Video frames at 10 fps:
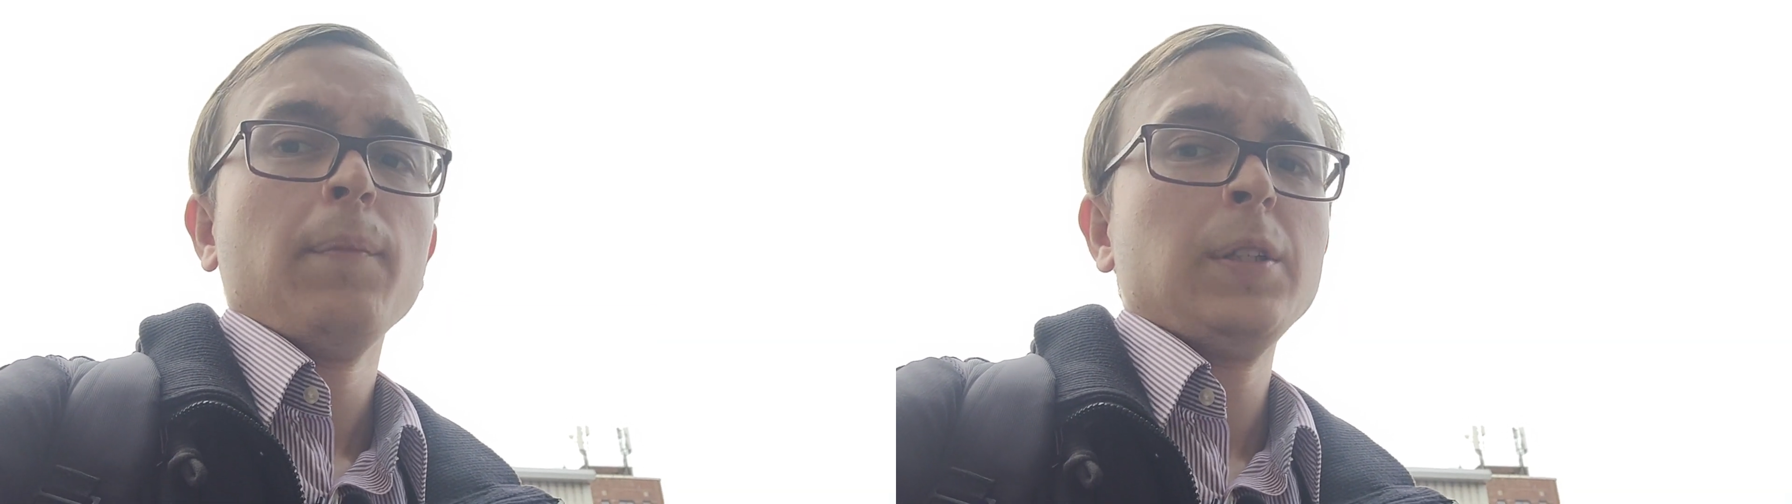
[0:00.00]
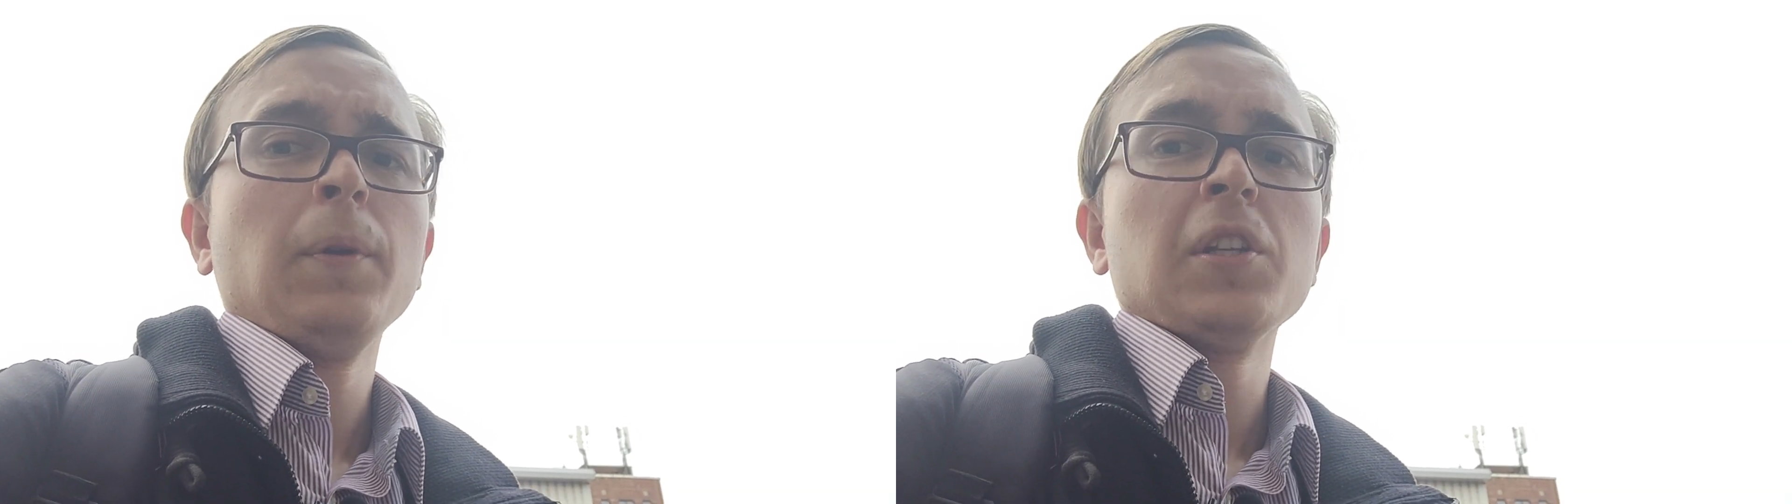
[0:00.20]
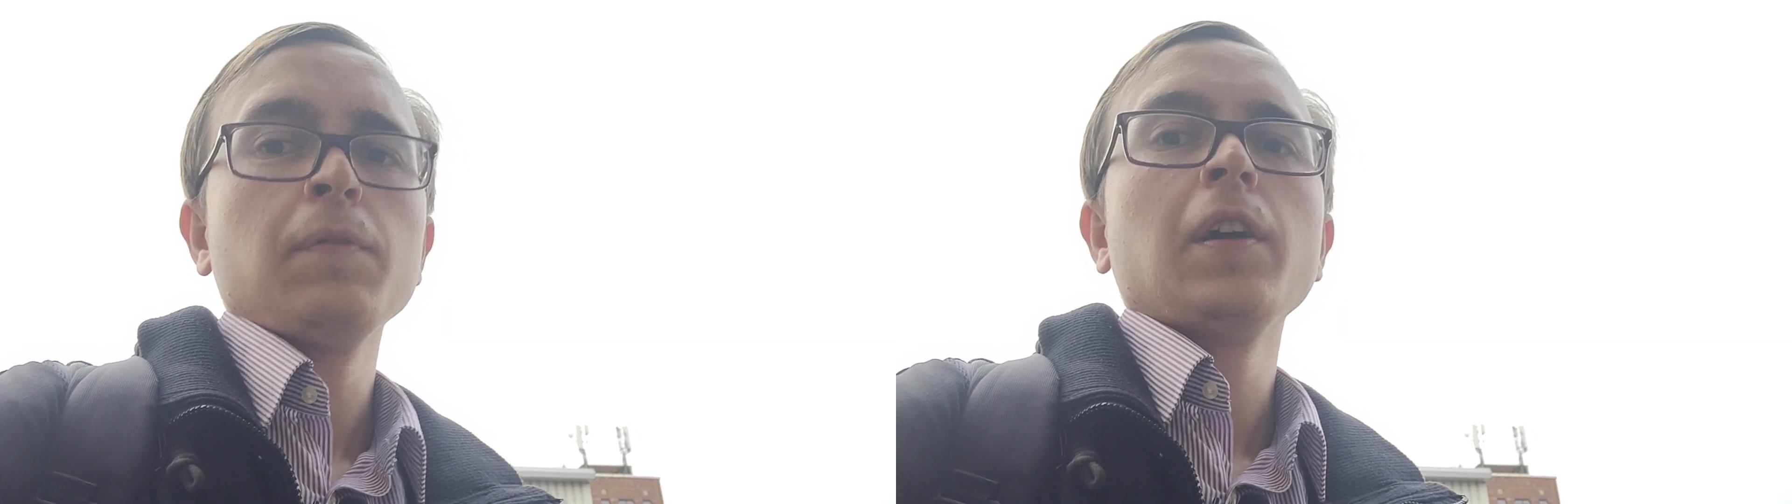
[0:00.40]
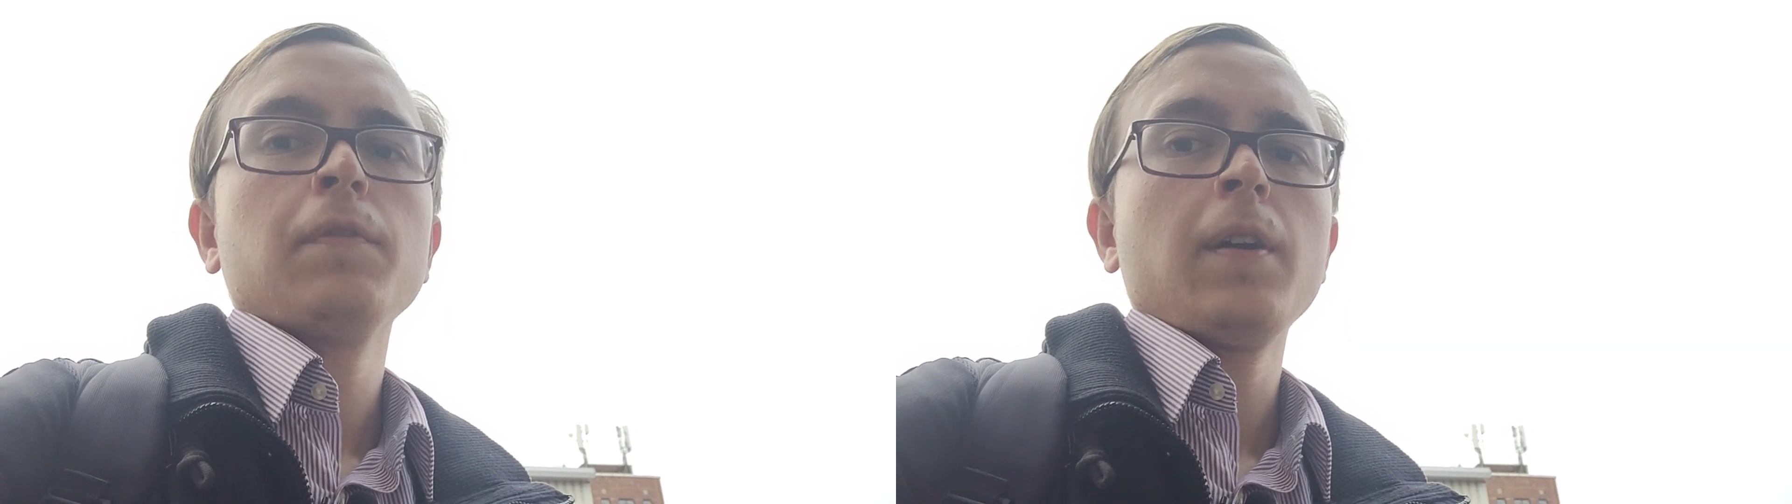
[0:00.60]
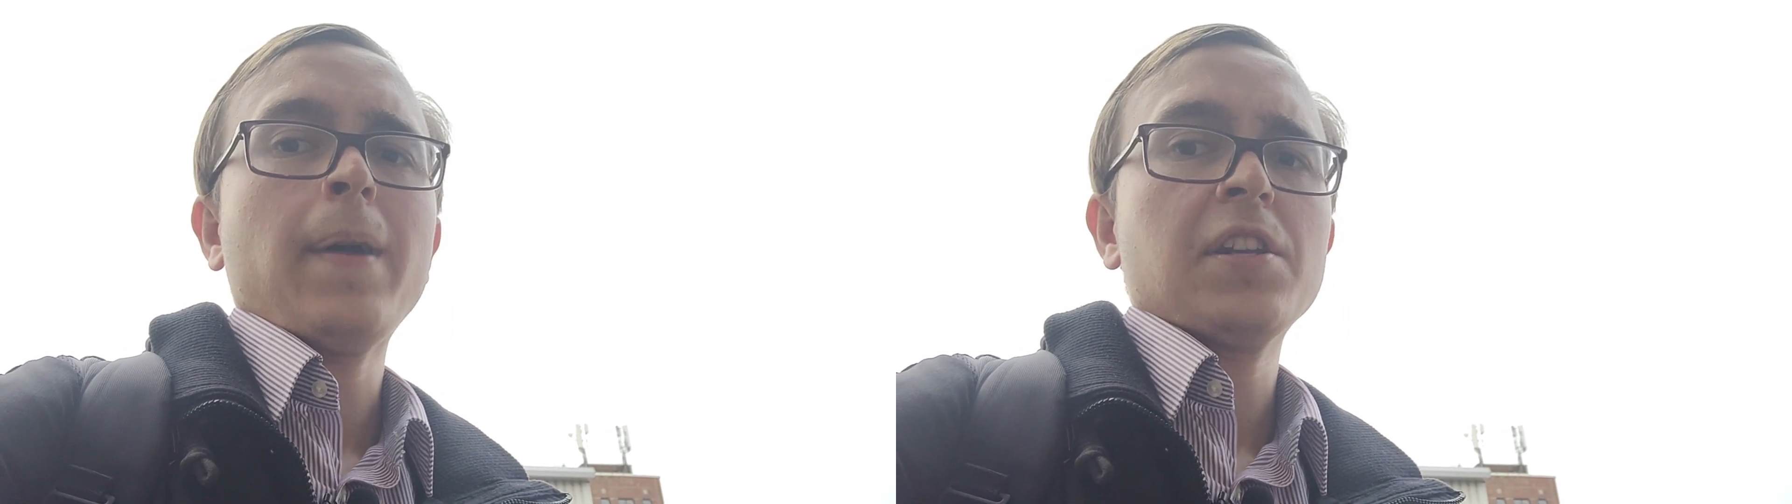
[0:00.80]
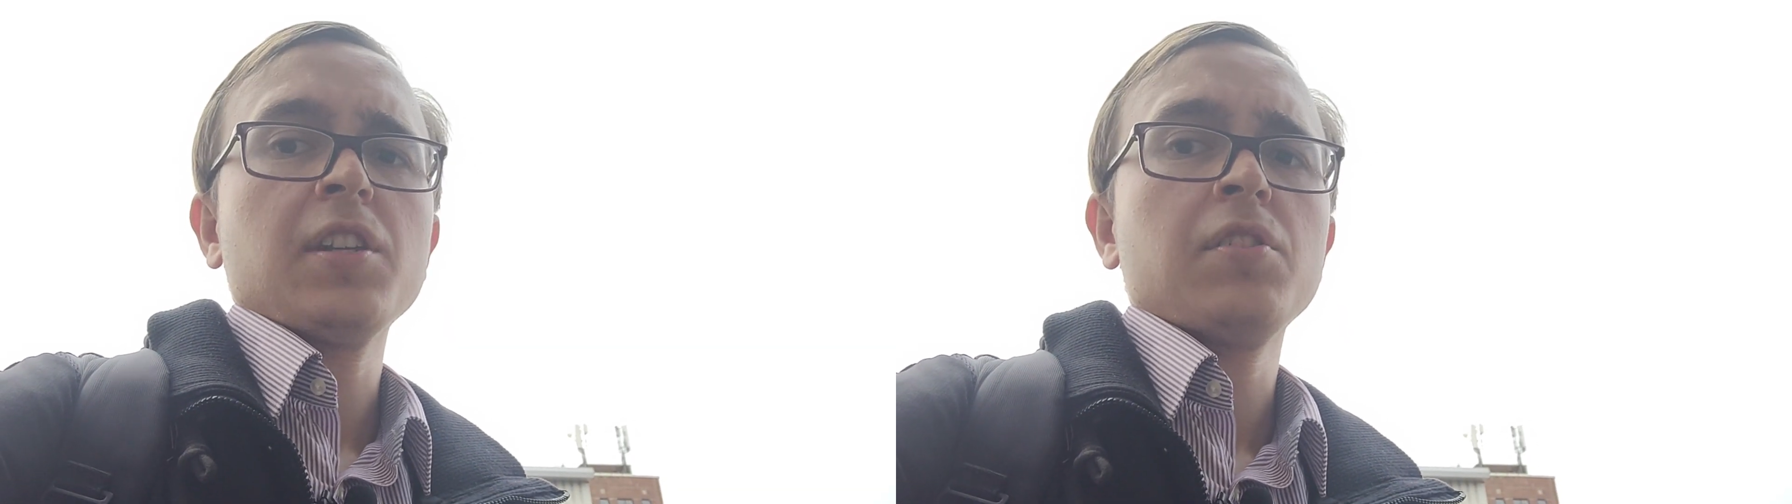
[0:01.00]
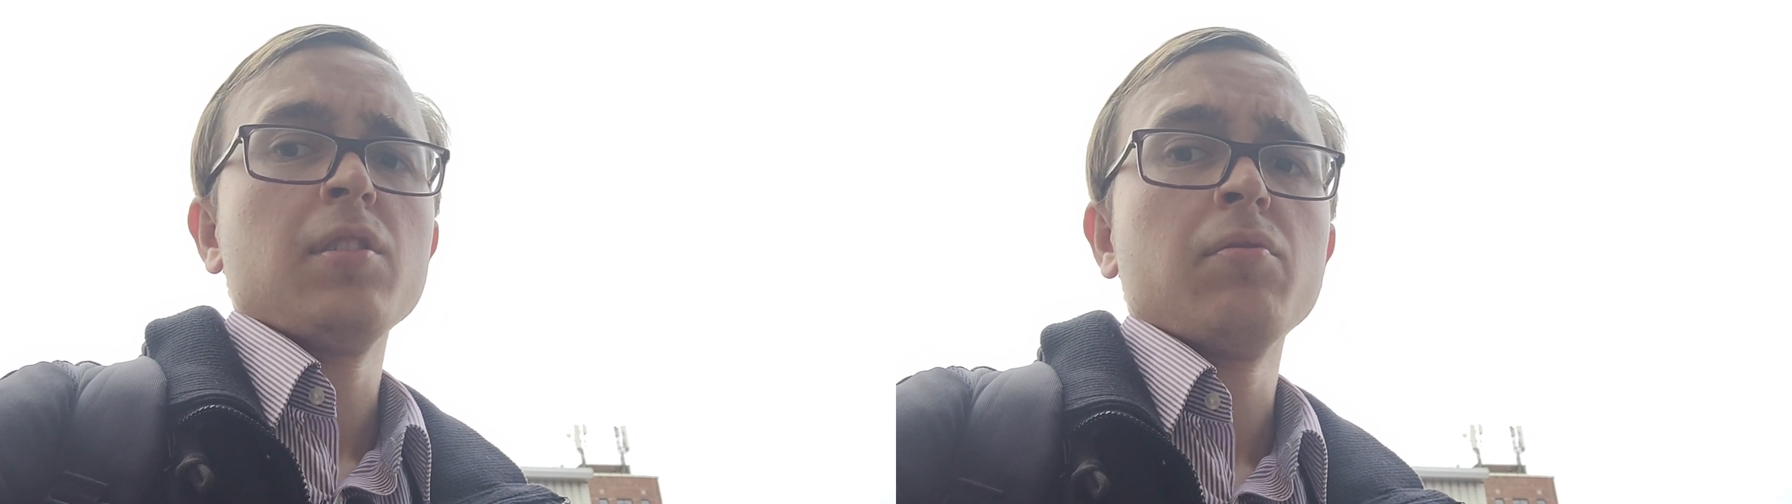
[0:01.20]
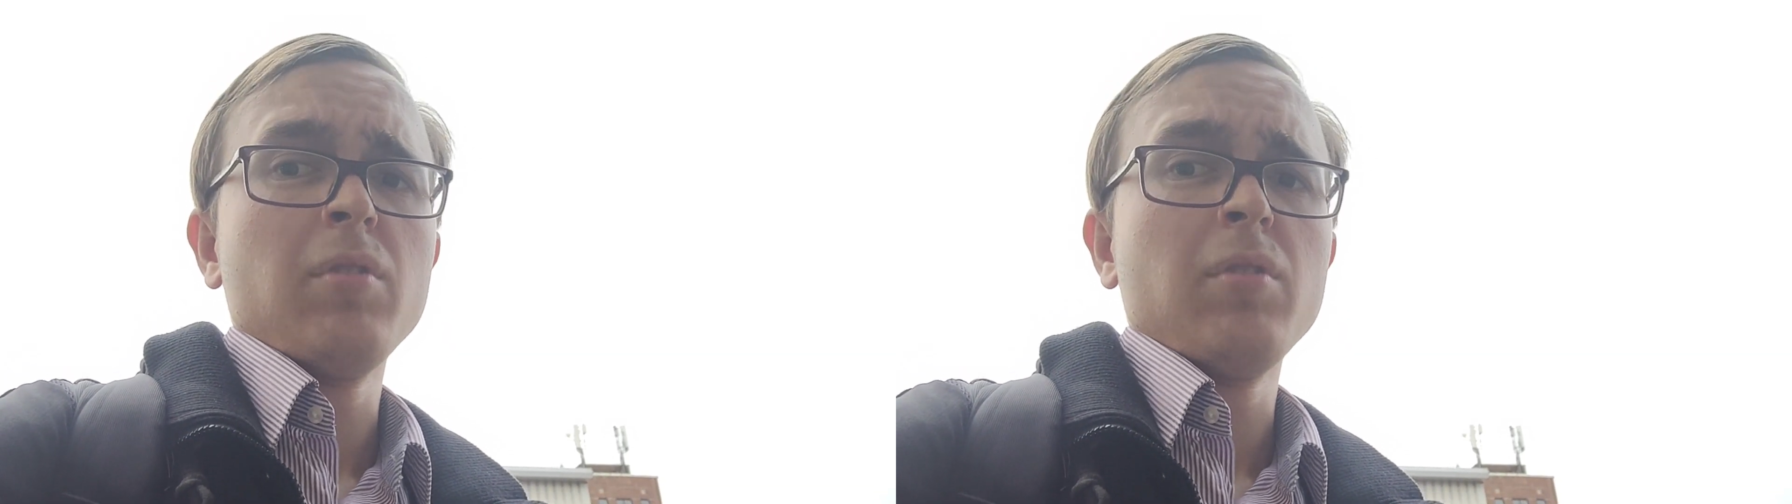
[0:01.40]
But to be honest, Vodafone Manchester is